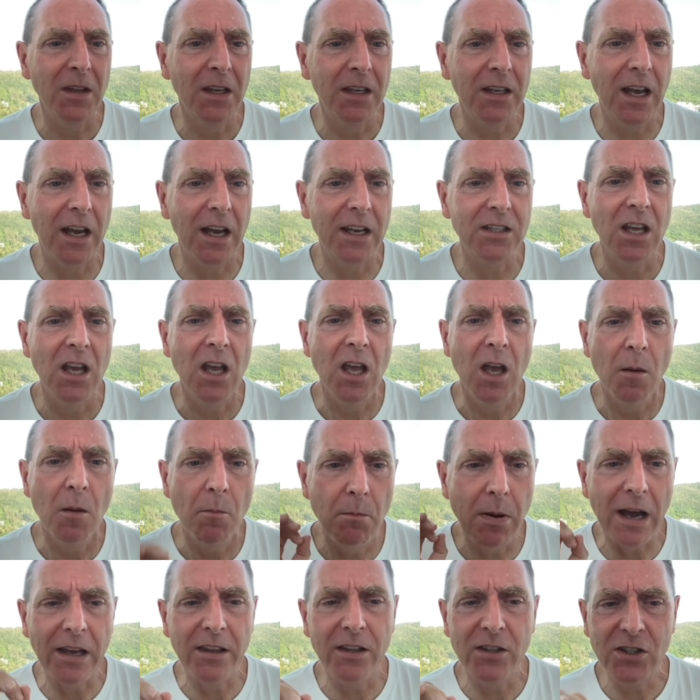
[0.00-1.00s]
Guys,
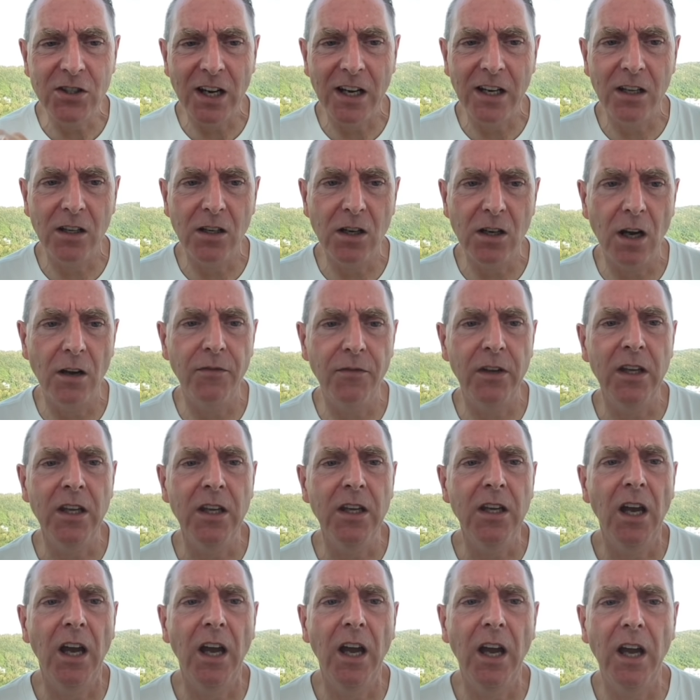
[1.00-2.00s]
buy the channel a coffee.
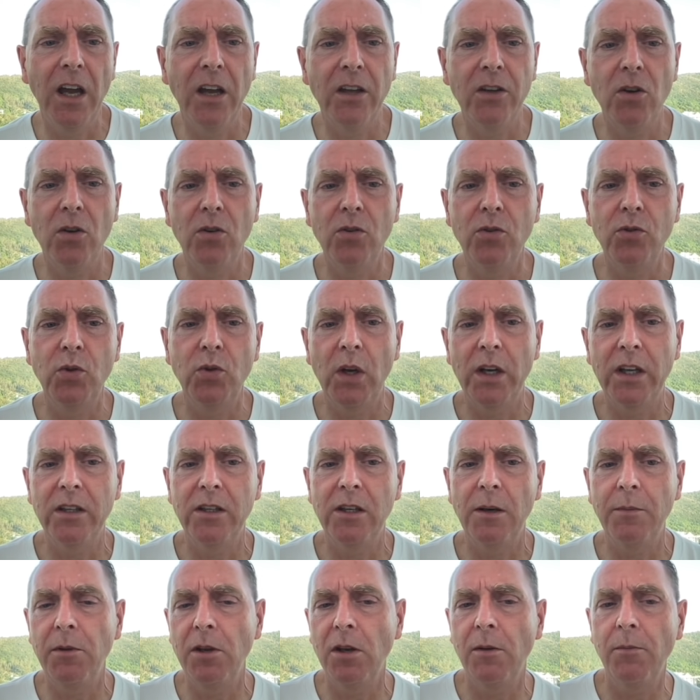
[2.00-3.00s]
Go to
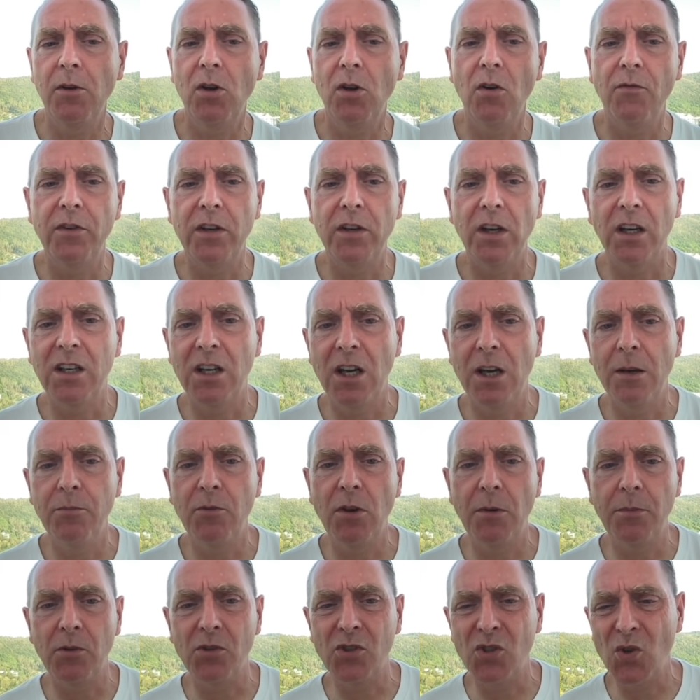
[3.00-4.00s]
www.coffee.com,
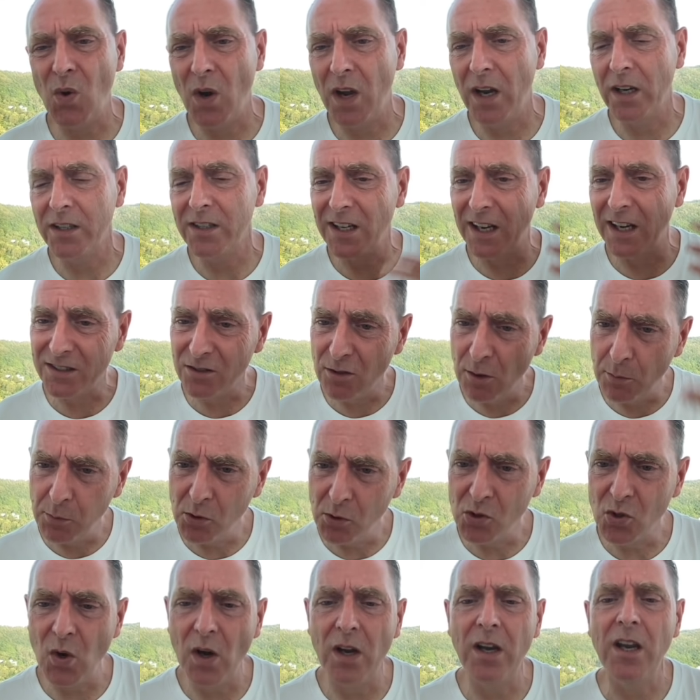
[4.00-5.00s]

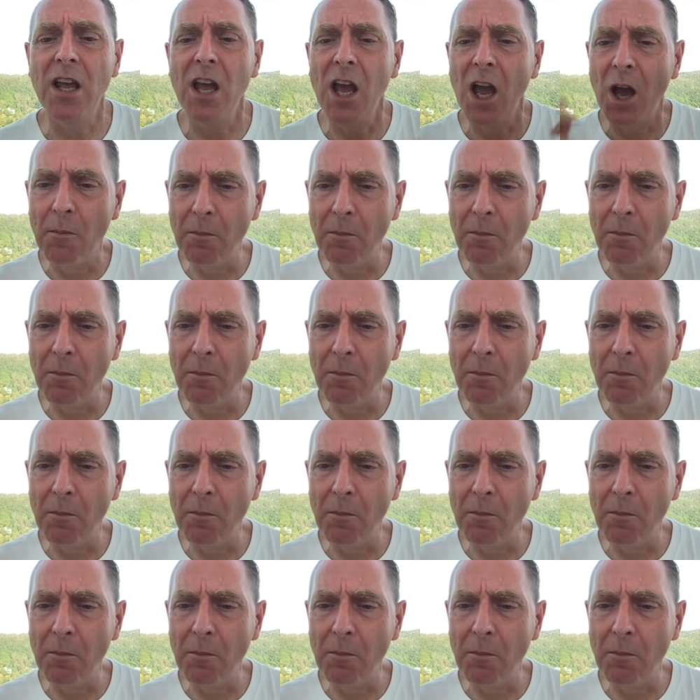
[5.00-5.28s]
CryptoSquad/CryptoSquad.